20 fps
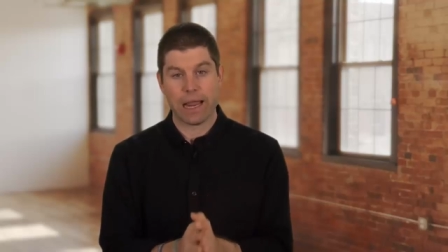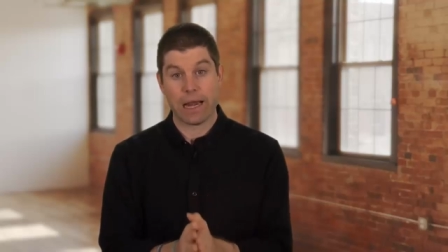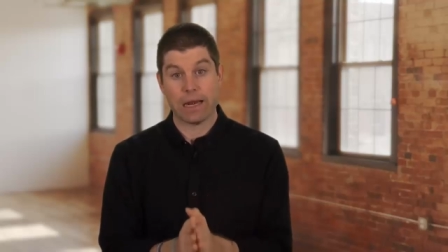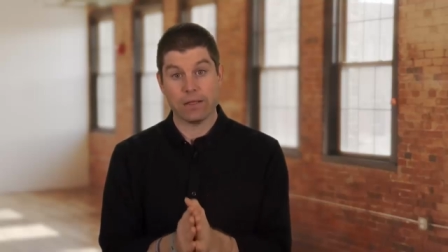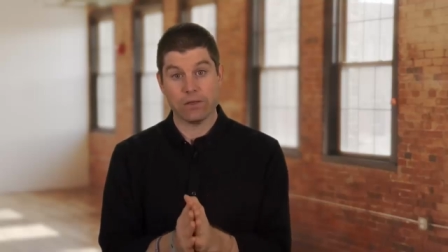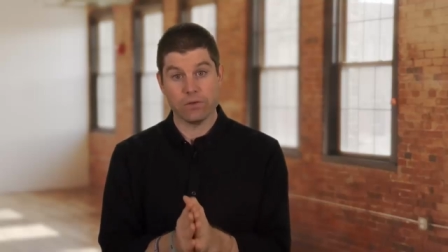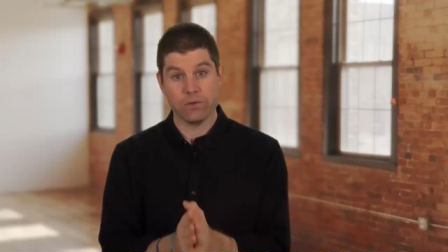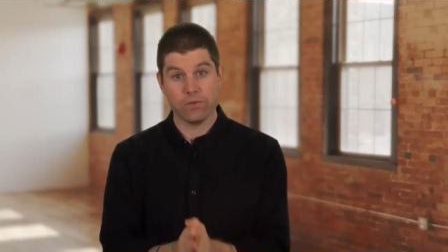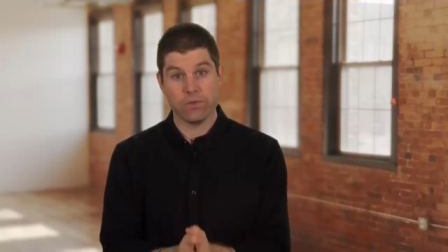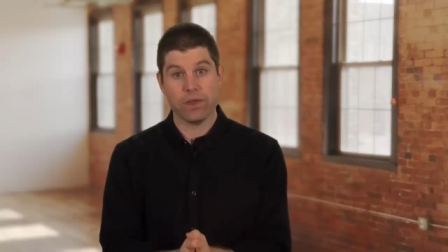how
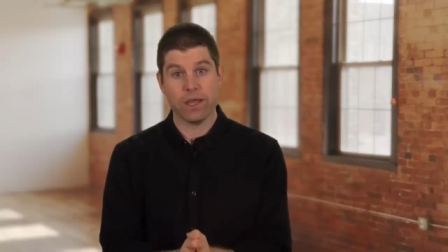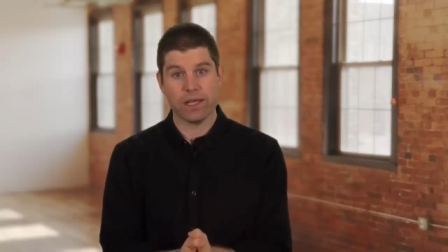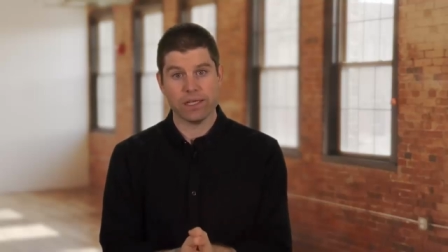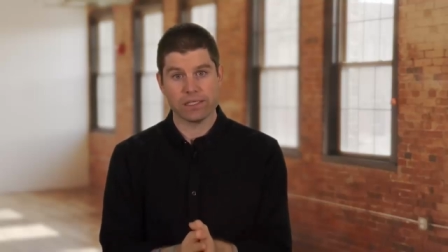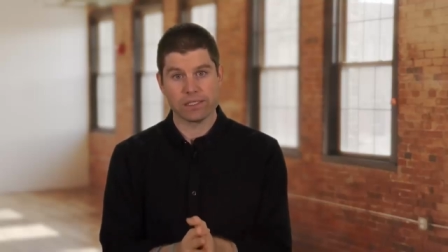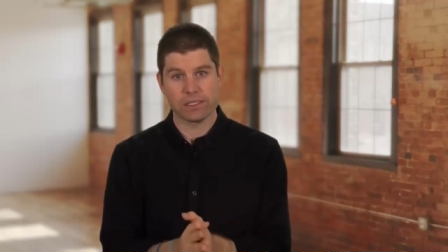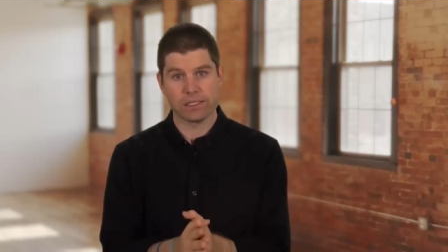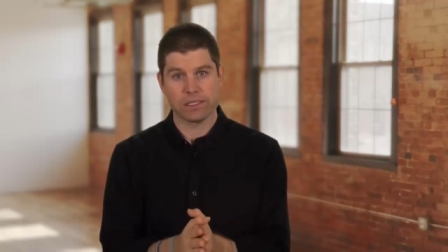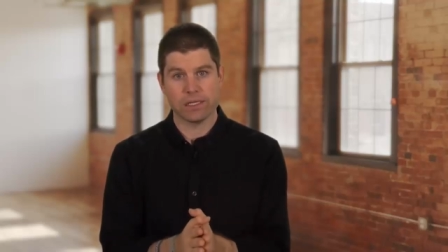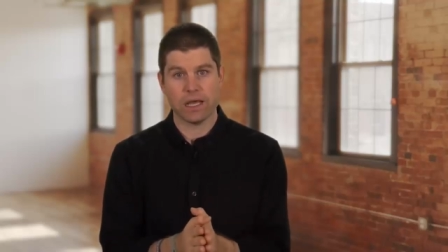to do
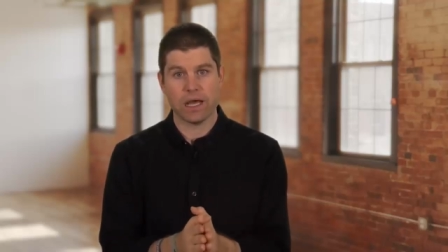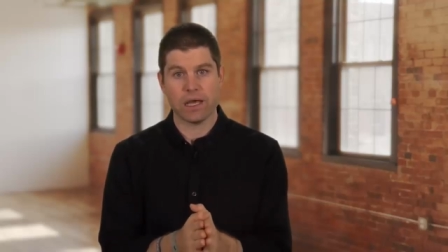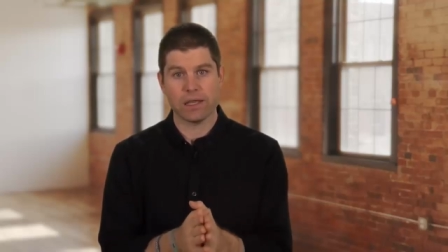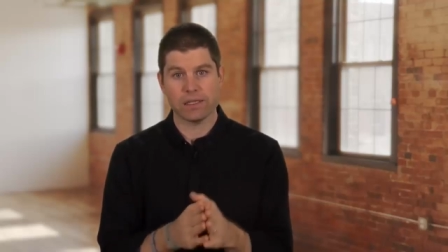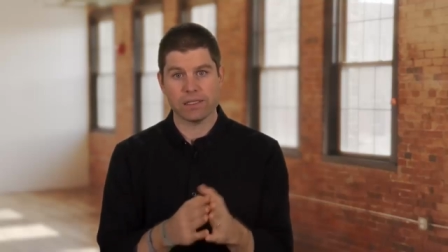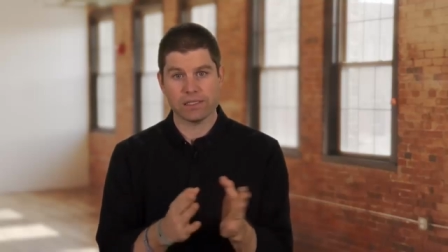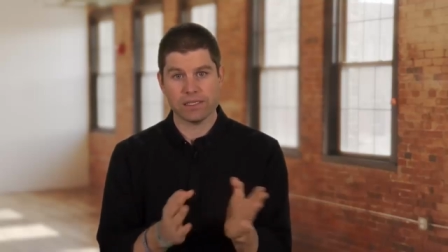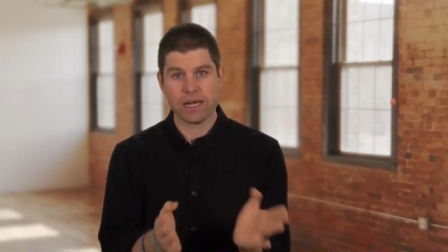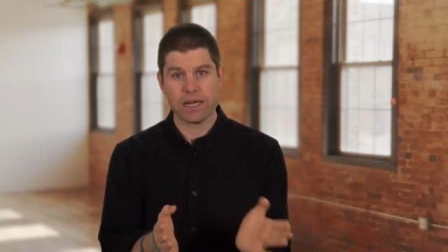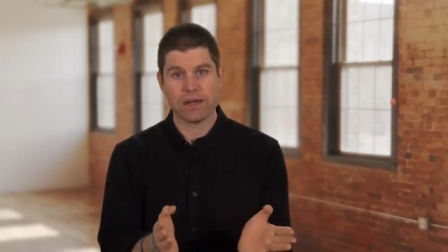this,
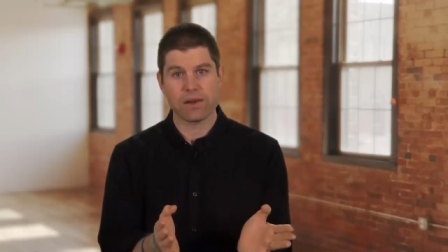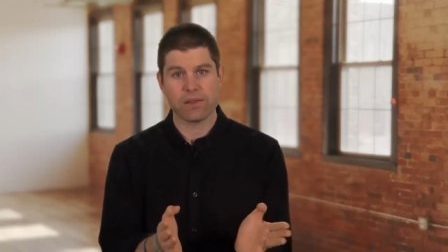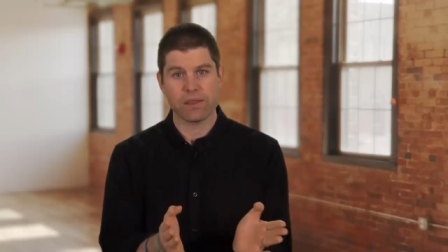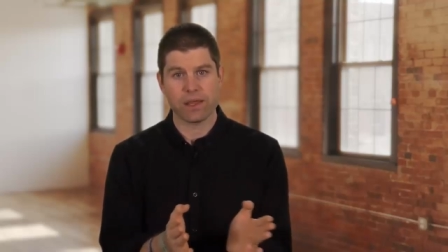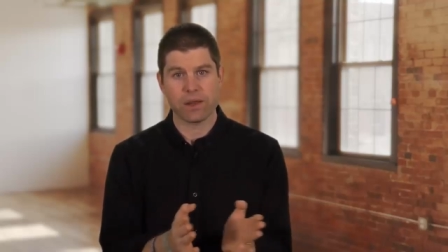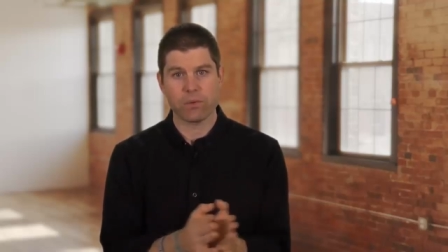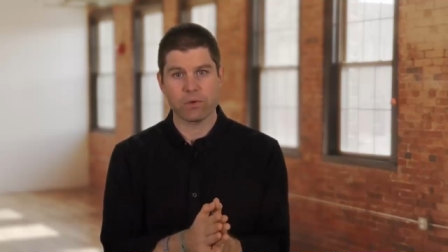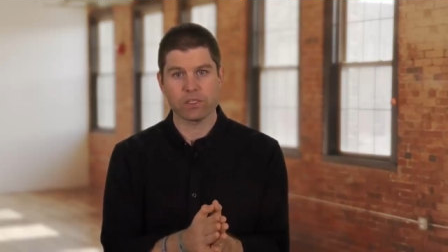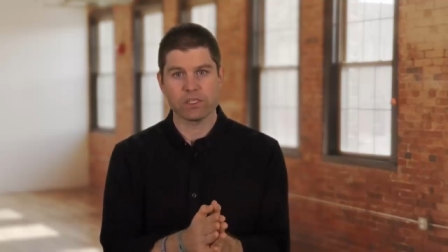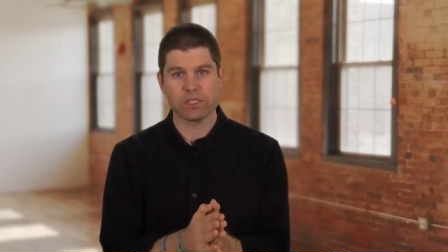the second
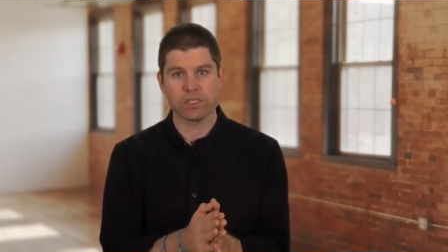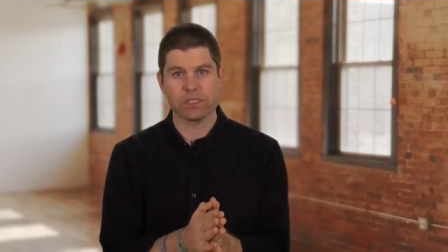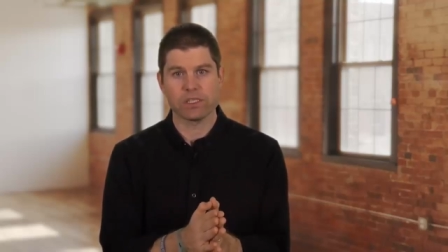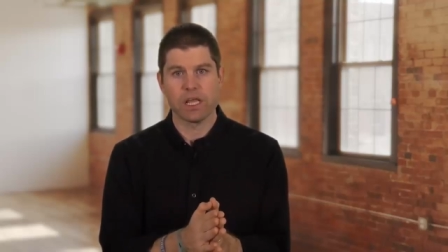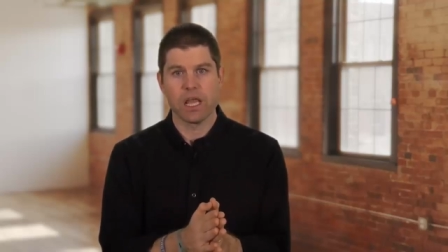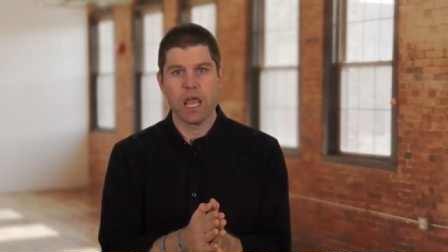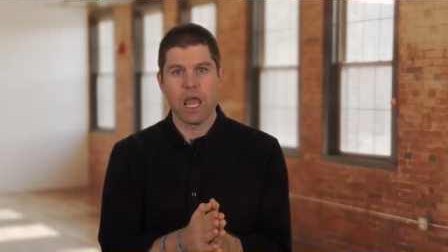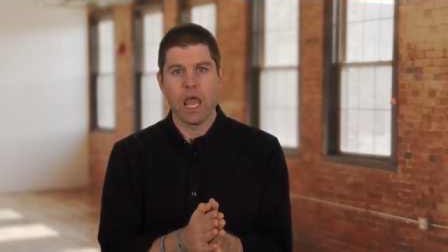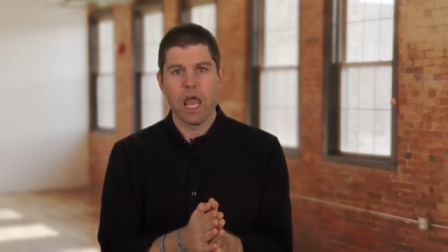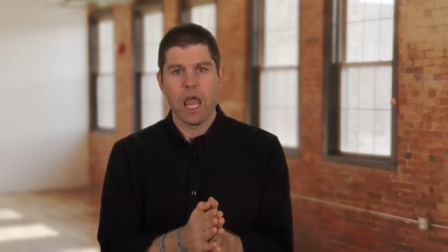thing, which
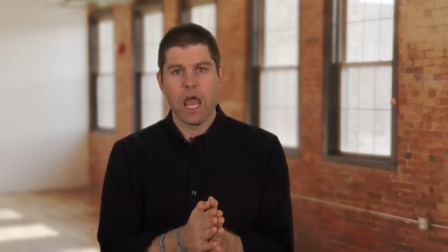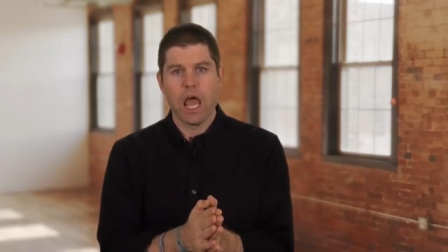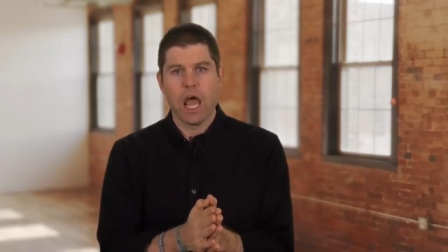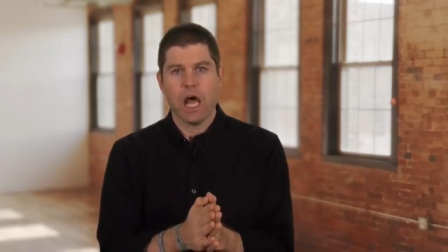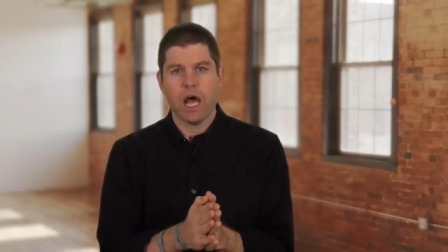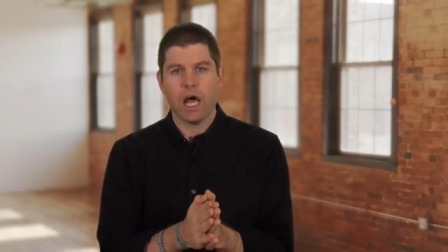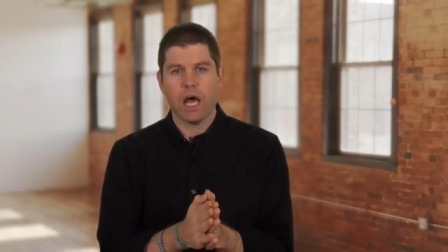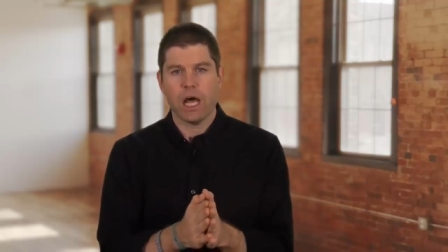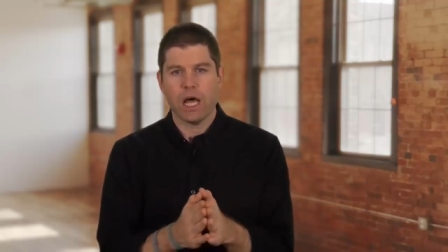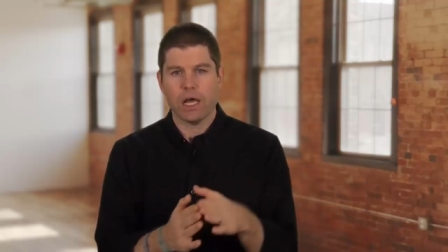is
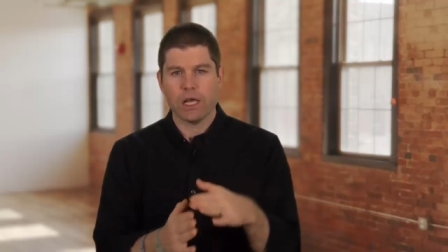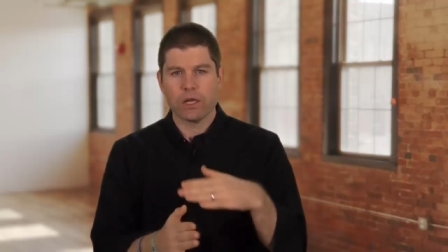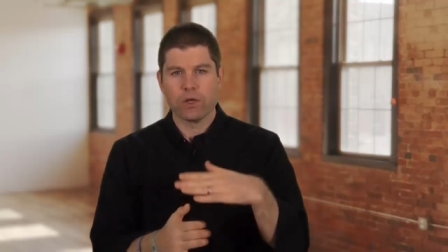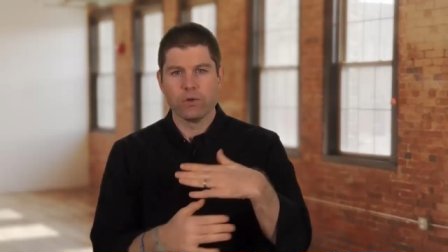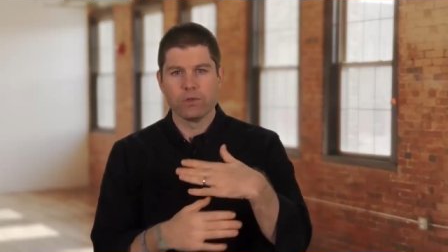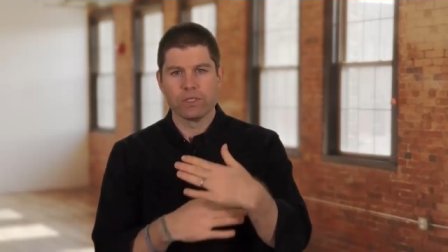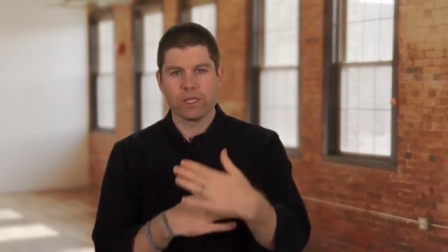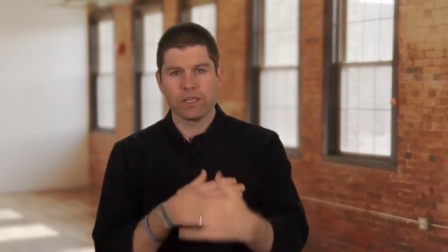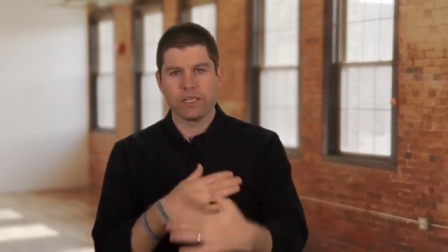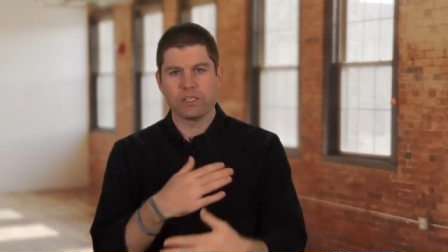
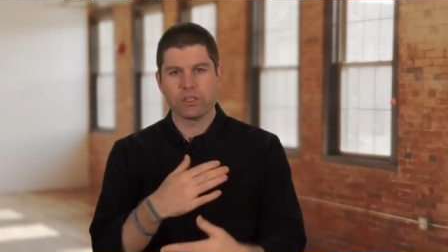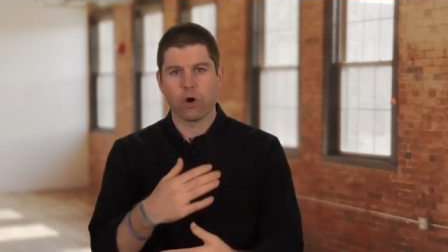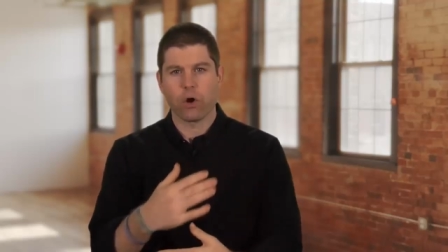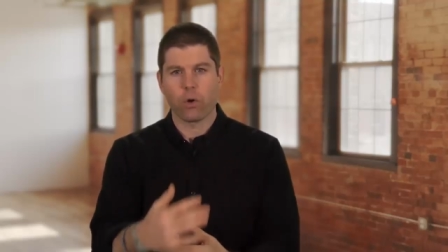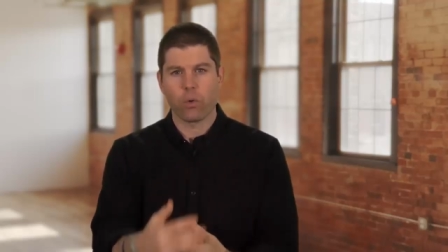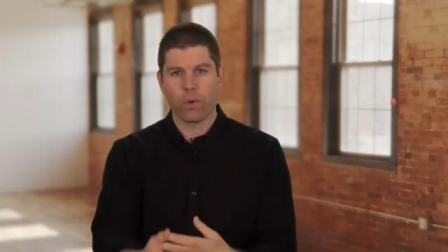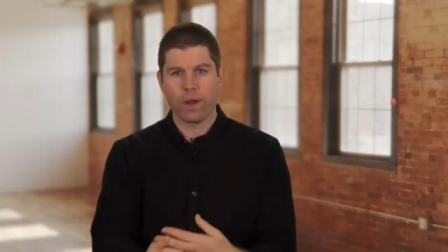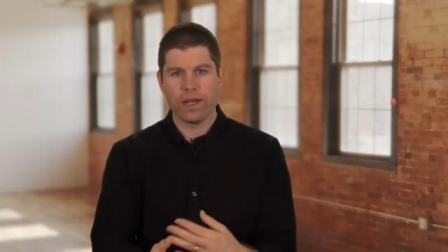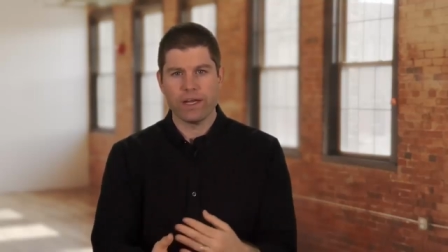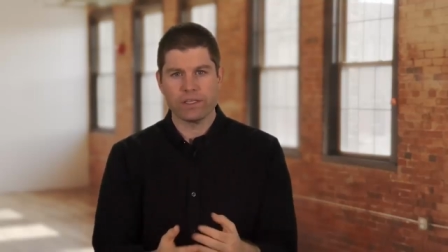using these
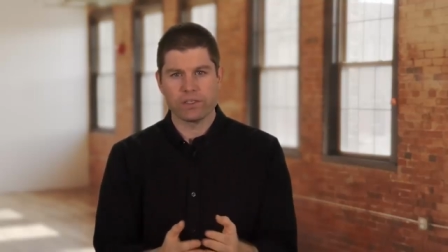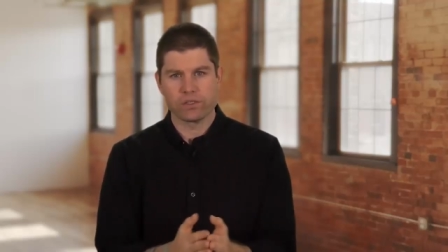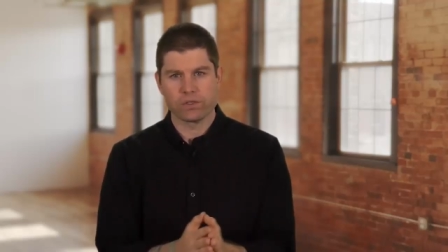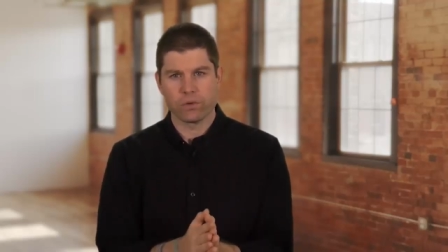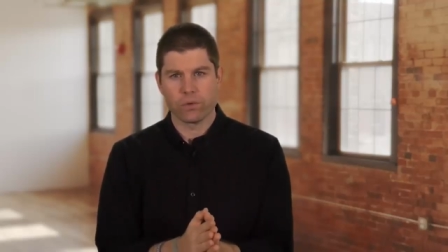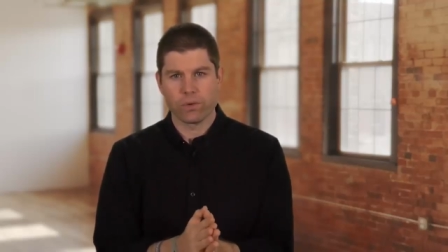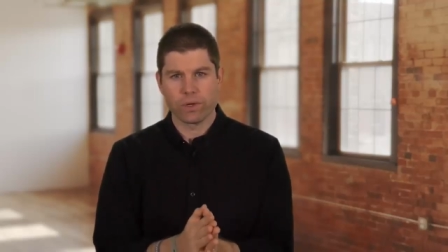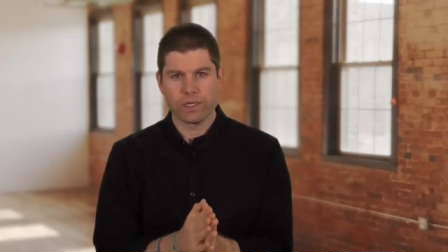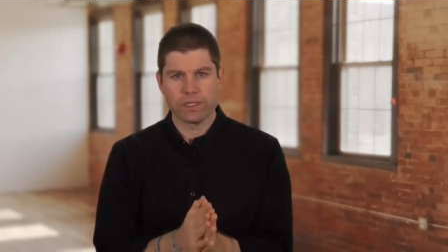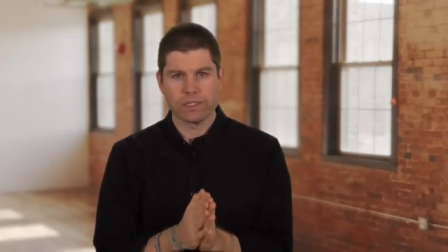R-rated
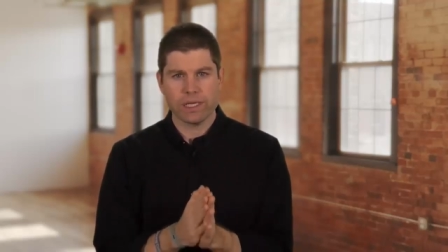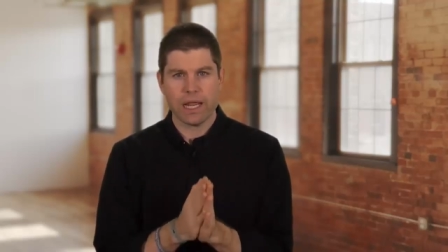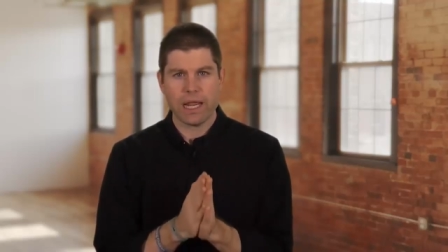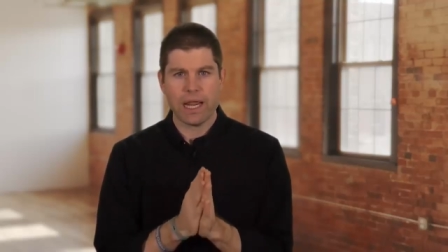stories.